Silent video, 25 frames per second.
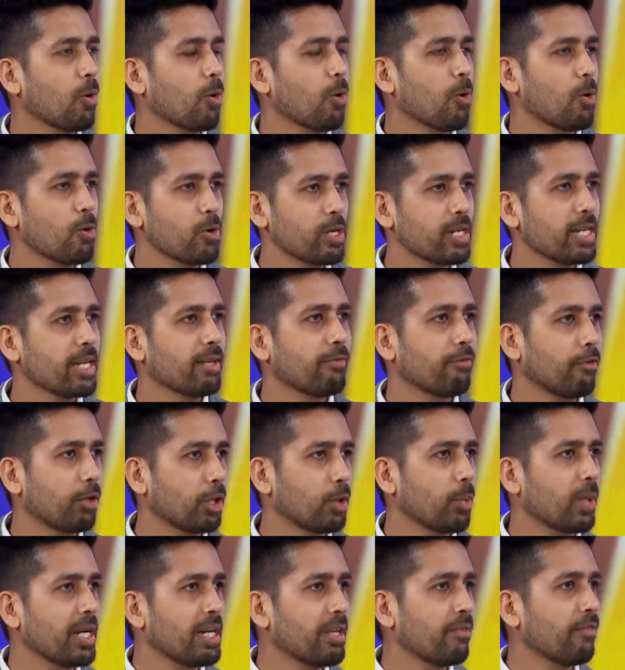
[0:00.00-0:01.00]
only for
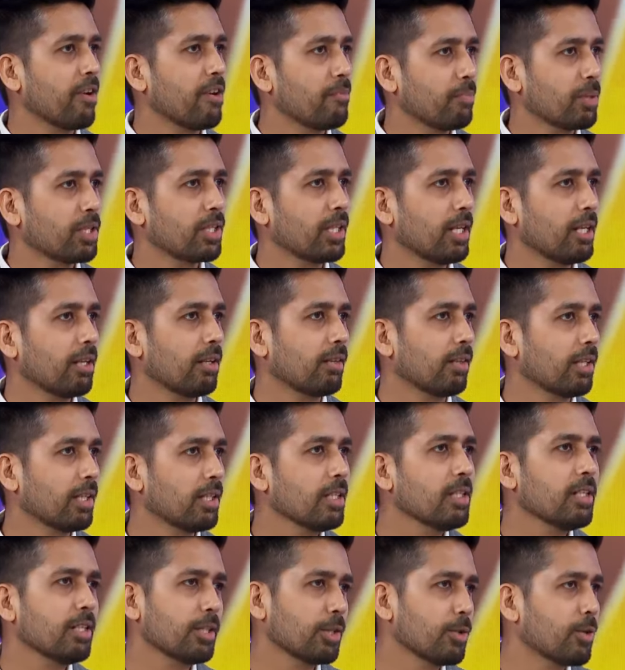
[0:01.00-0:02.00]
twenty-five percent of the
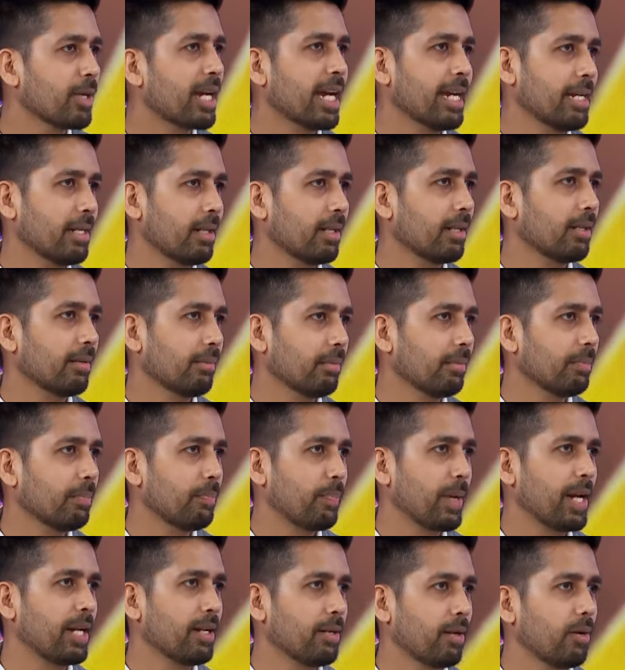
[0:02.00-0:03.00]
year, you get
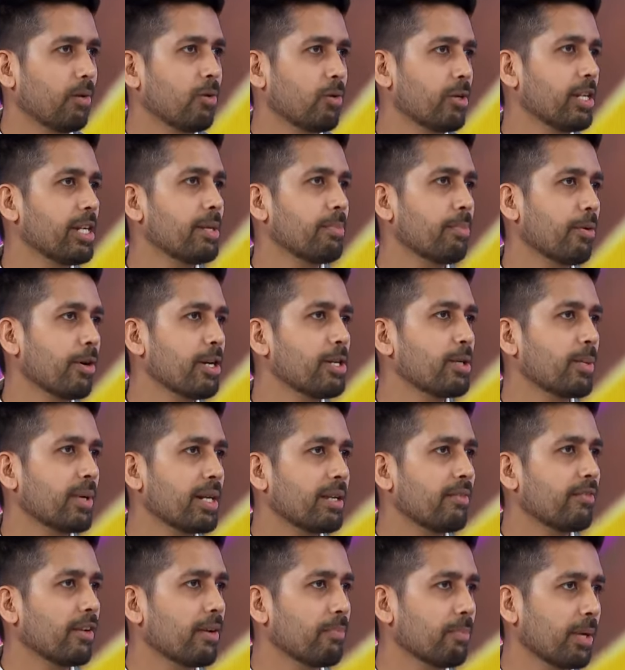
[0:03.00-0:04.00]
paid only zero point
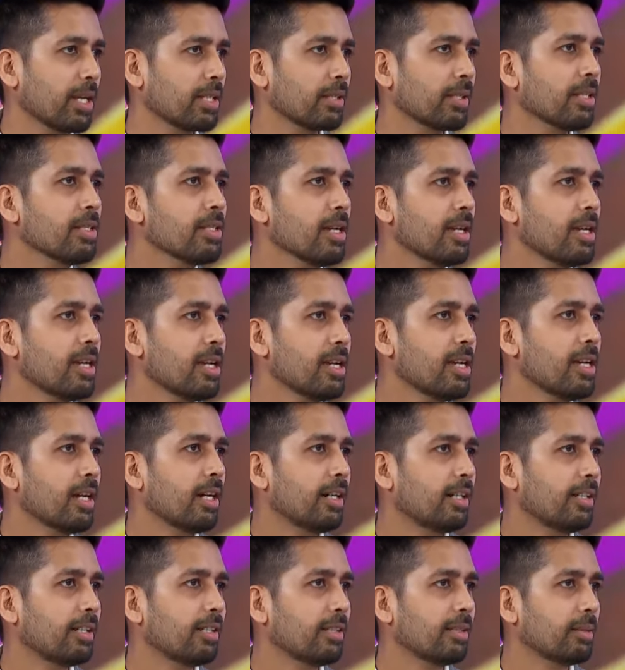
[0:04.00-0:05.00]
two five paisa,
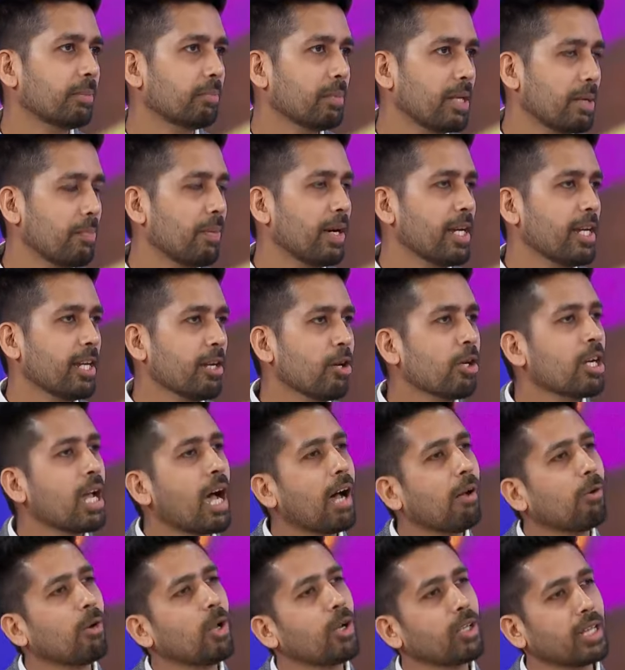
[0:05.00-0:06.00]
uh, depending on
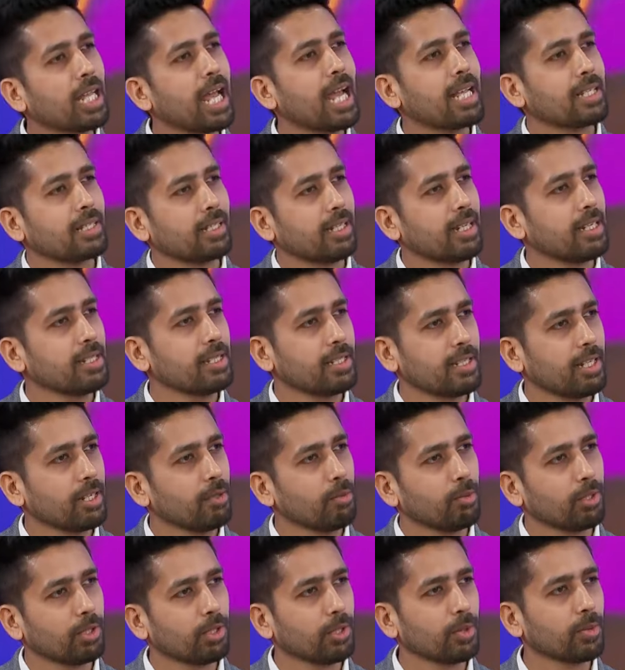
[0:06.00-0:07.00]
how long the asset has
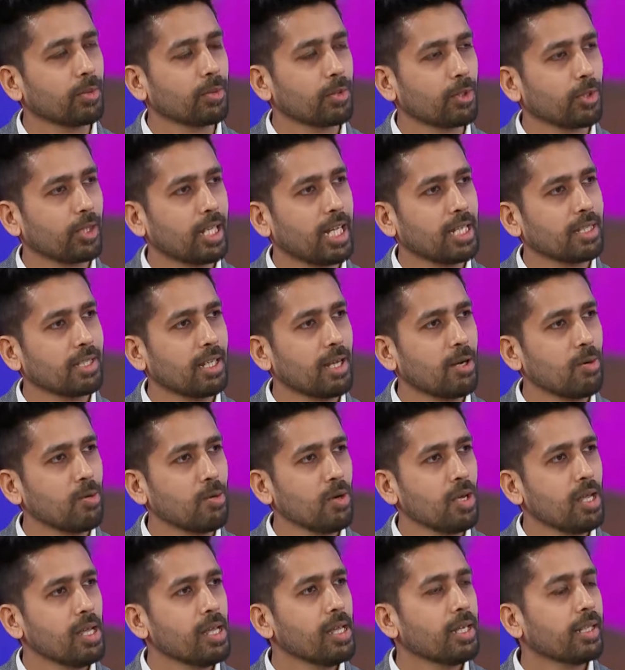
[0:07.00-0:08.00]
stayed with you. So that's
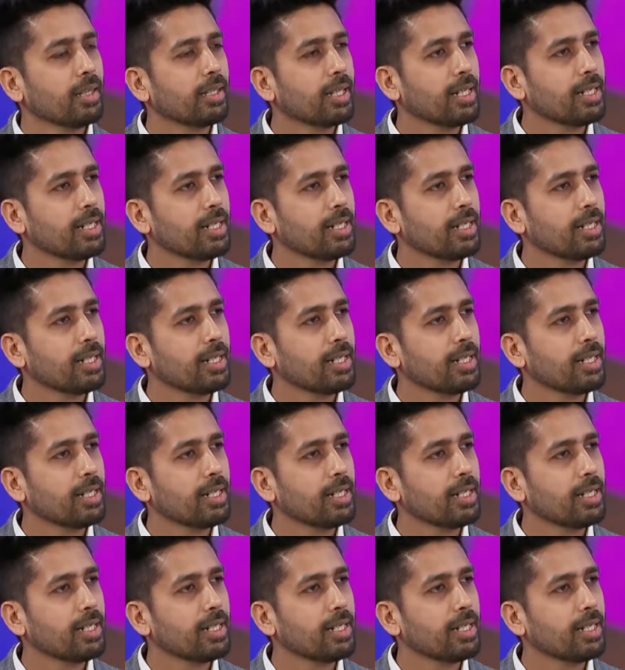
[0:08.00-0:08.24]
how the